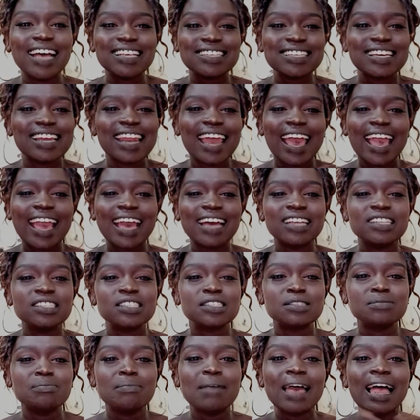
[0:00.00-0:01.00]
As in, I
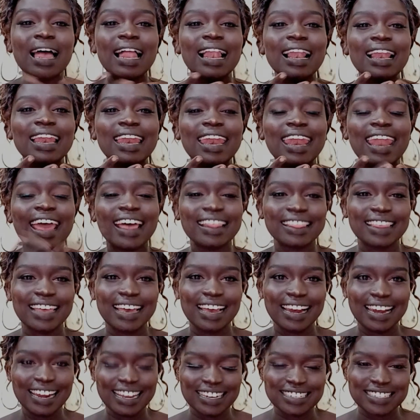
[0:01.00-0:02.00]
can smell
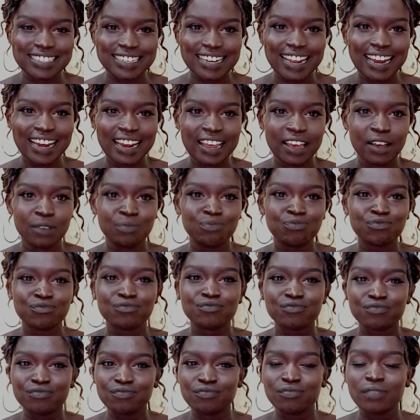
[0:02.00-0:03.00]
nothing, literally.
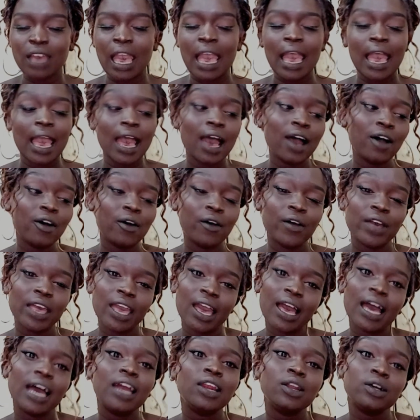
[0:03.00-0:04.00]
Oh,
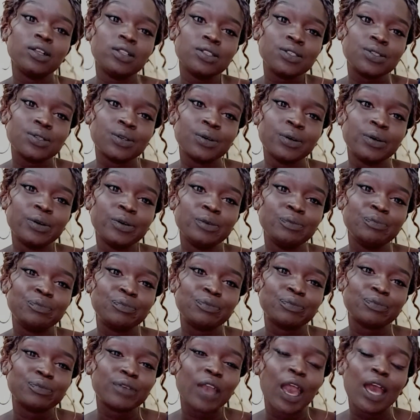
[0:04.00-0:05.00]
yeah, and also,
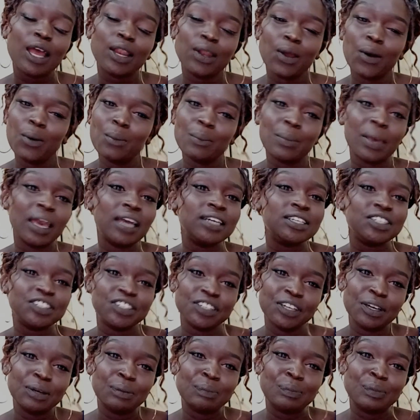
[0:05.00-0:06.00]
don't be
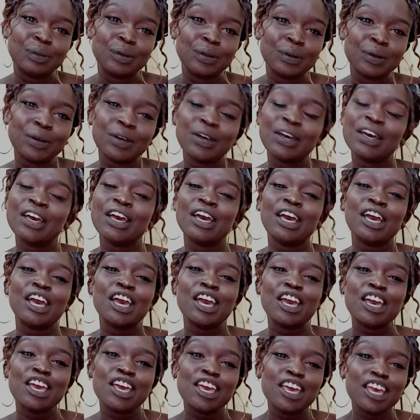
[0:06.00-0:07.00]
ashamed.
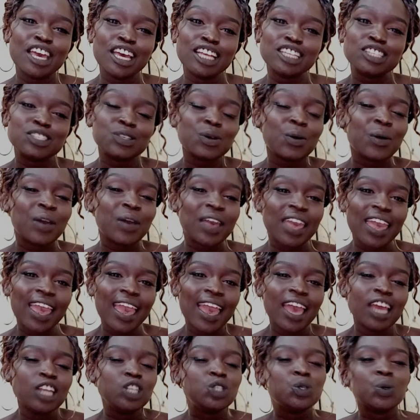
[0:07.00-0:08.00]
It's
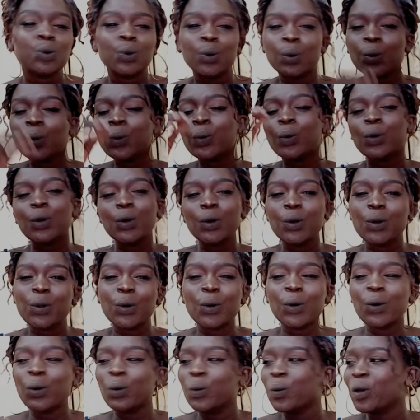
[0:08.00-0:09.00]
okay to, you
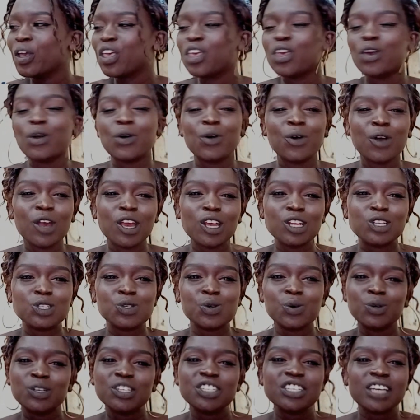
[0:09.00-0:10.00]
know, when you're going
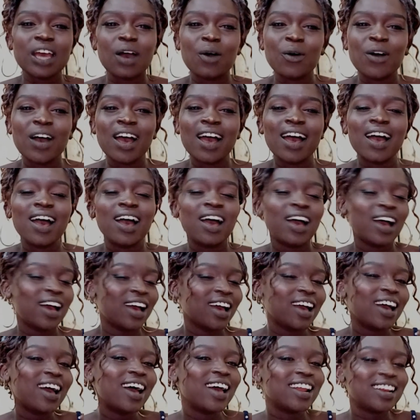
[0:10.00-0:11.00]
to shower,
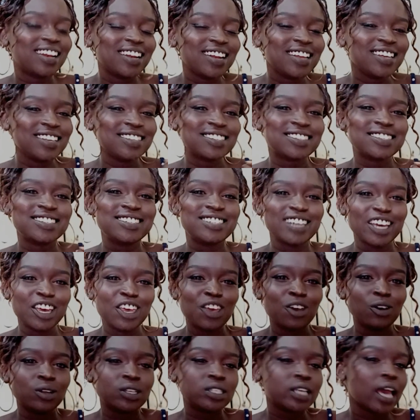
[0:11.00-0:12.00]
at least
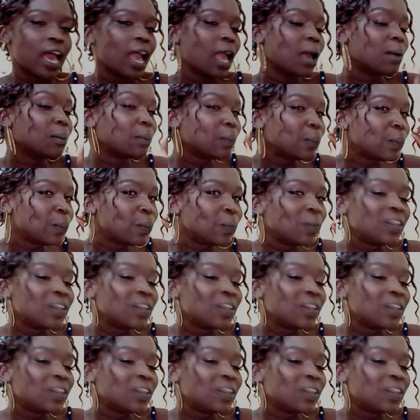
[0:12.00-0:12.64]
take your time,